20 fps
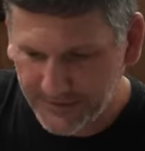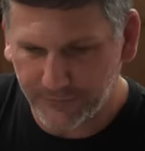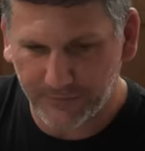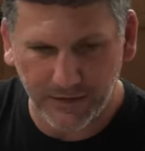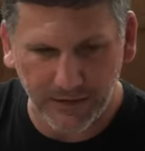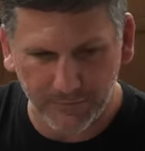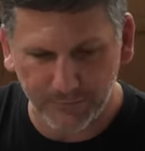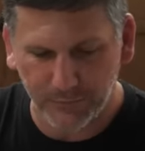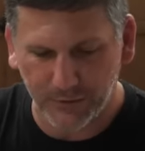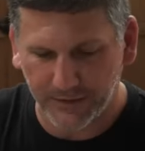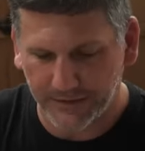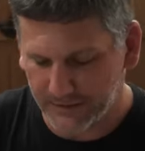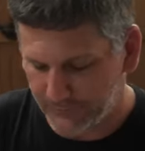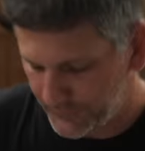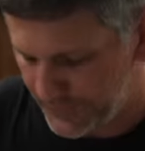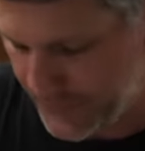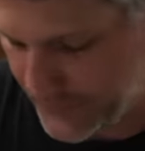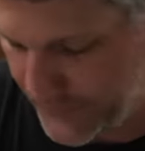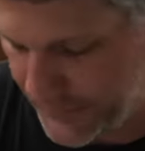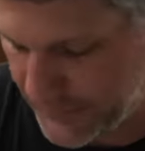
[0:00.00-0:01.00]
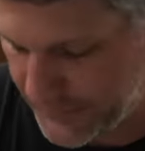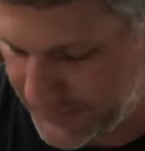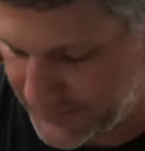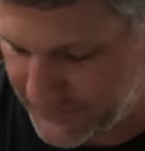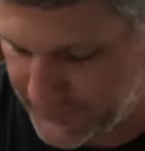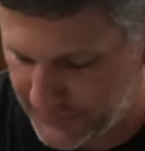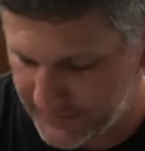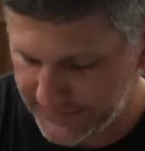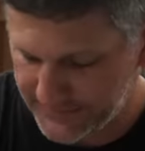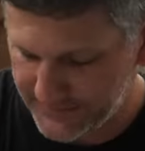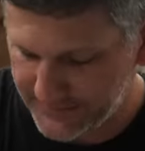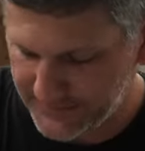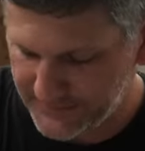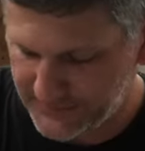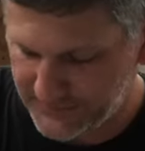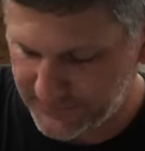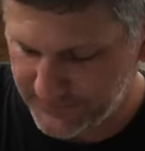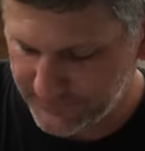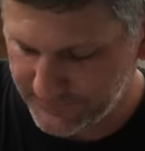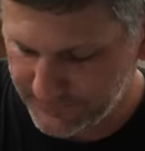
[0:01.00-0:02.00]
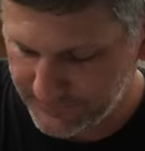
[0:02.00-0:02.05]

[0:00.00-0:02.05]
and unplug it really quickly. So like this.